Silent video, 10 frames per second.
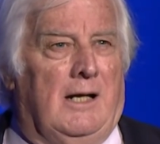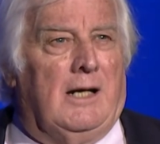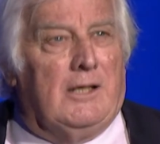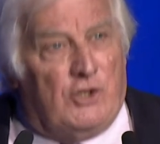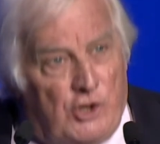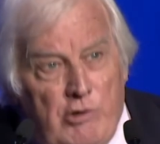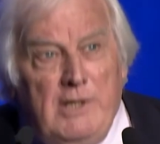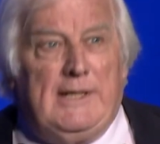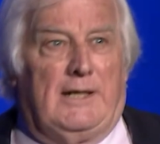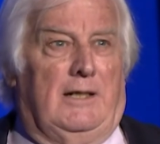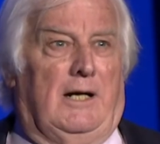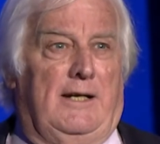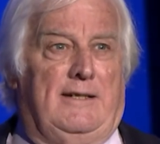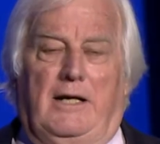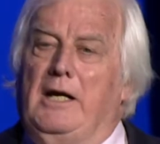During that
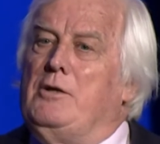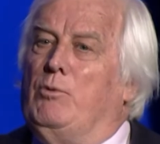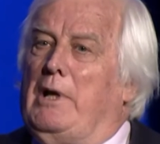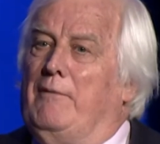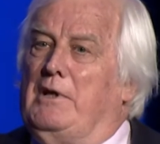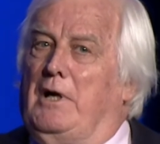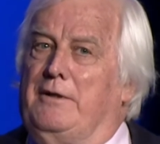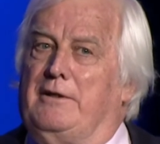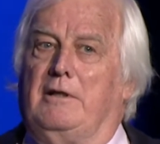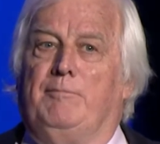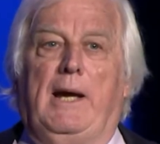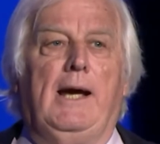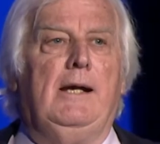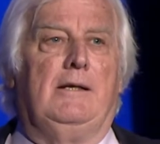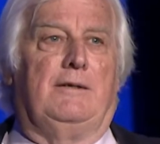ice age, we'll have the ice
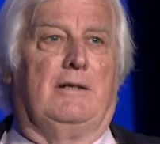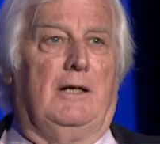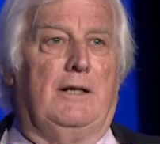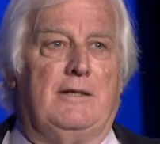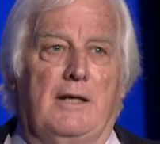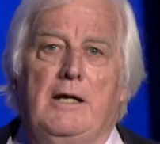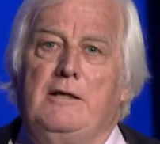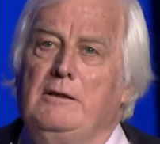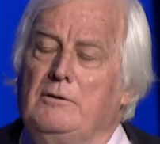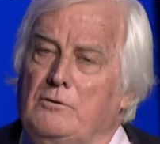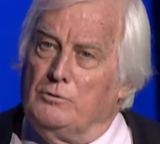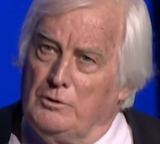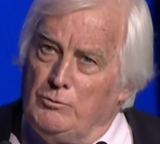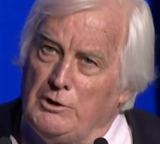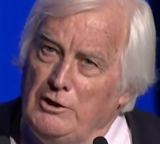expand, that's a glaciation,
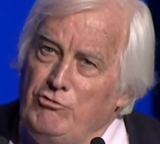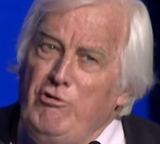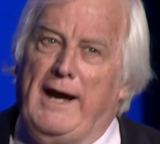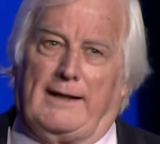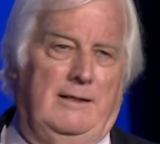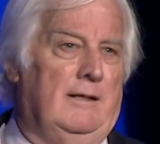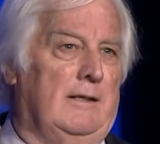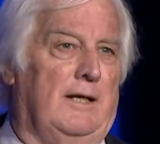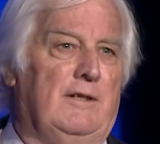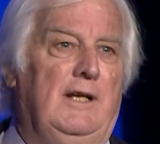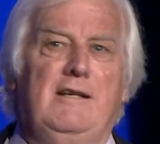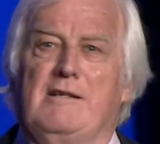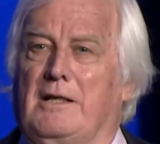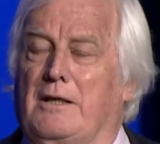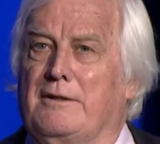it will contract, that's an
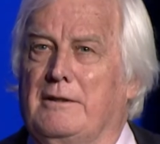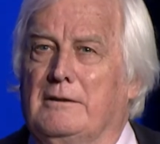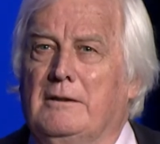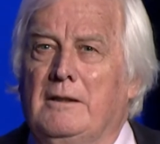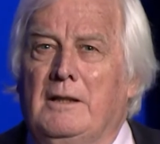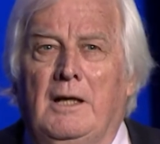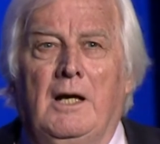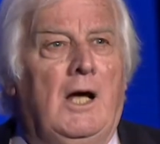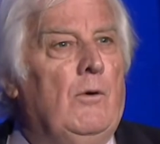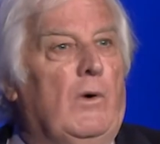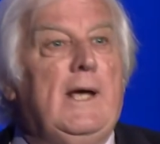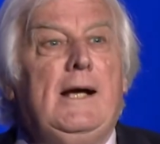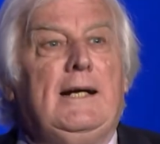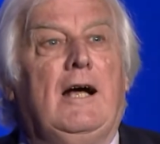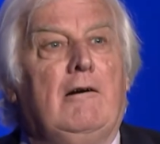interglacial. We are
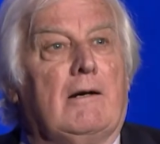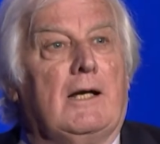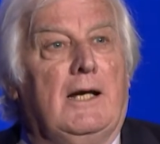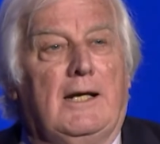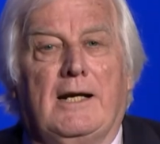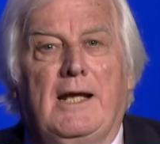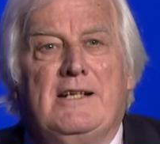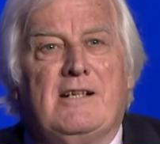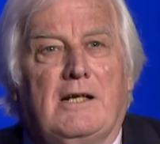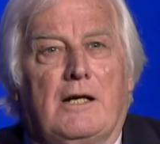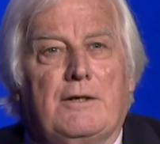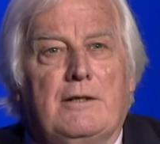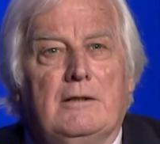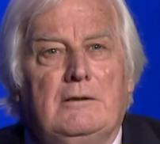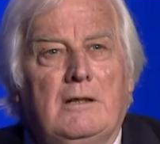currently in an
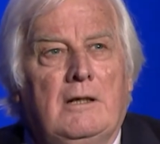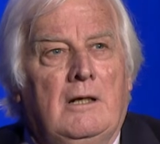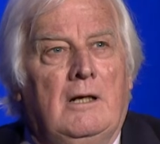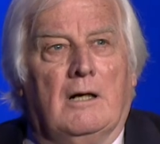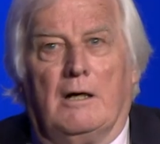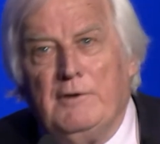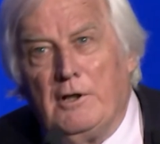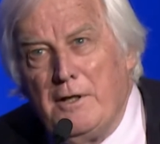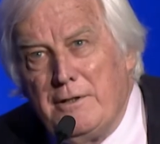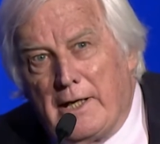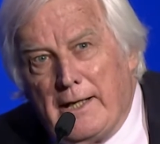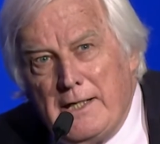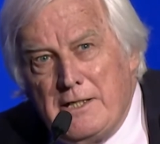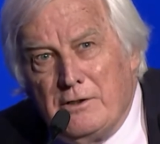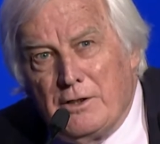interglacial of an ice
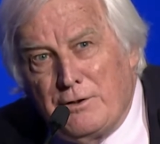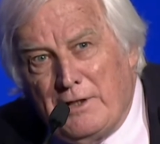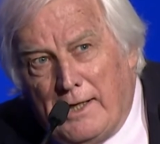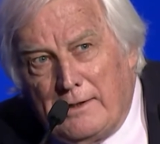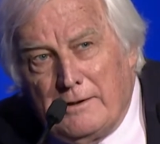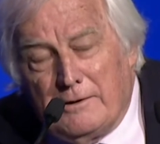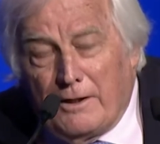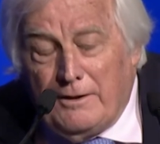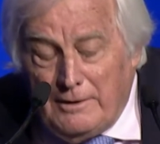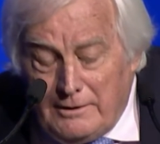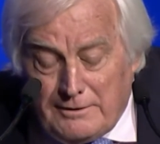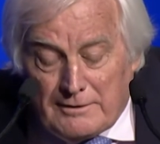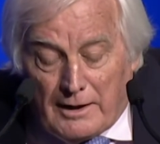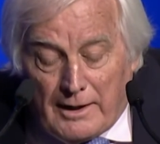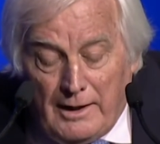age that started on a
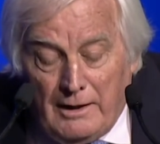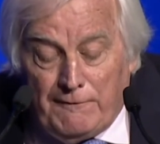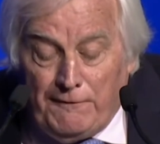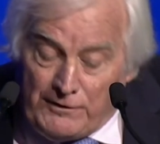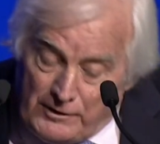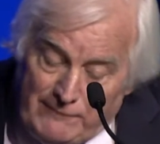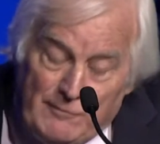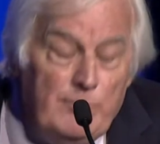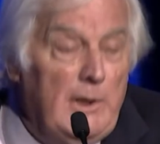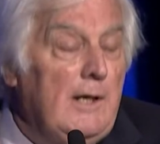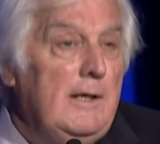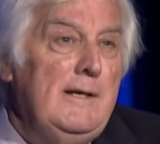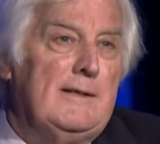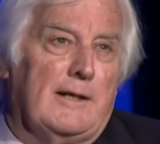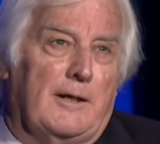Thursday 34 million
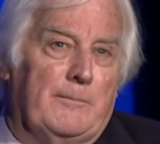years ago.